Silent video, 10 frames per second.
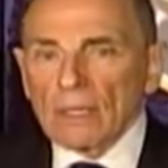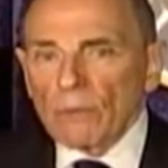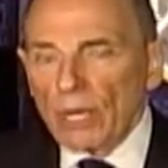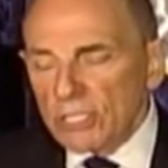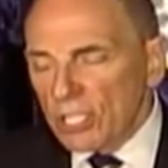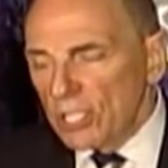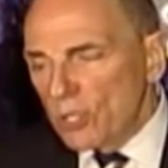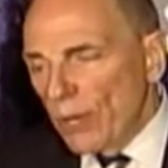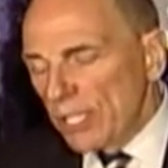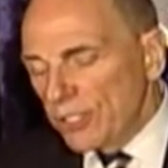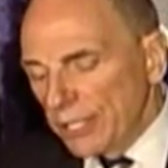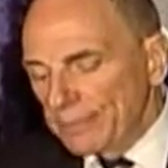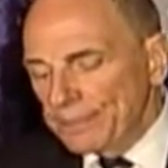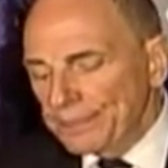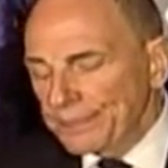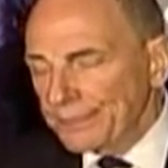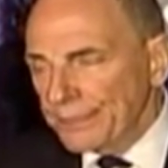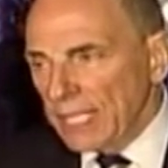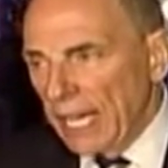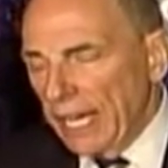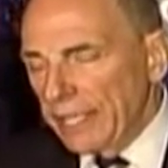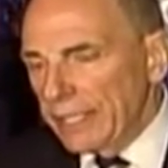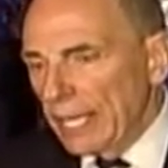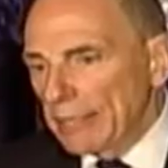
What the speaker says: Well, it's a good question. And